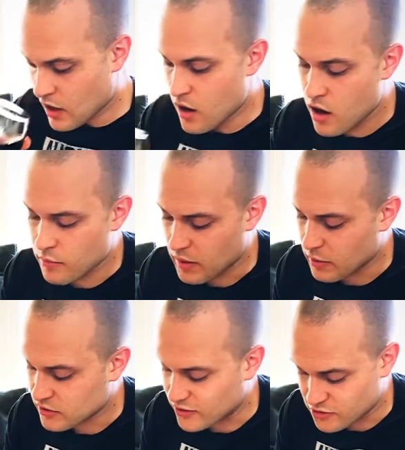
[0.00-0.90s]
Maybe a
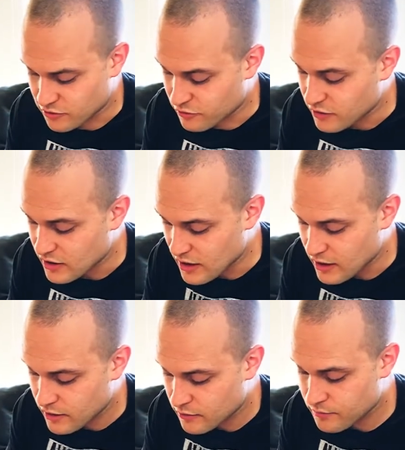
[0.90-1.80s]
touch of VA,
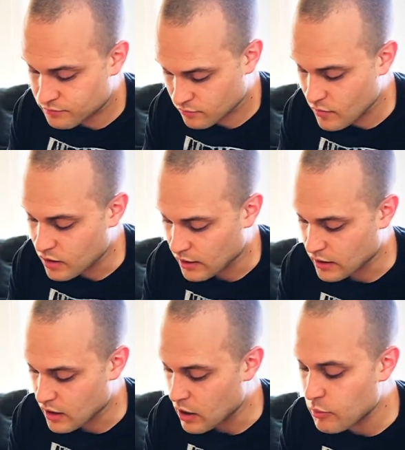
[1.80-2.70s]
like
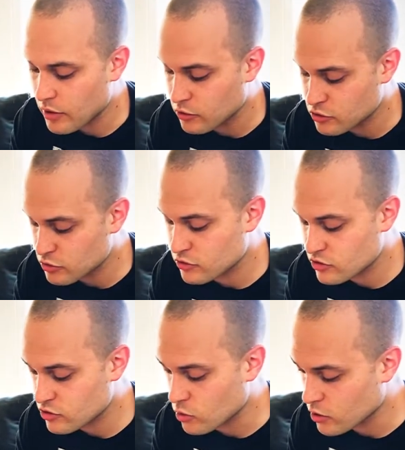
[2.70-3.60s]
pickle juice
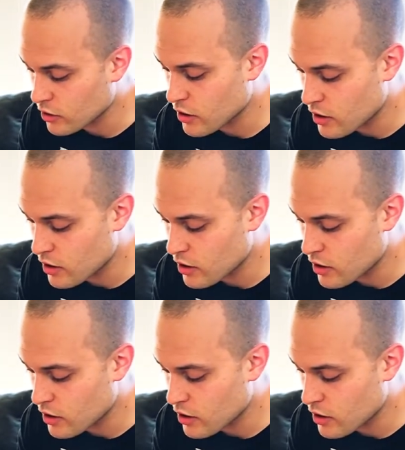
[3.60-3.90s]
or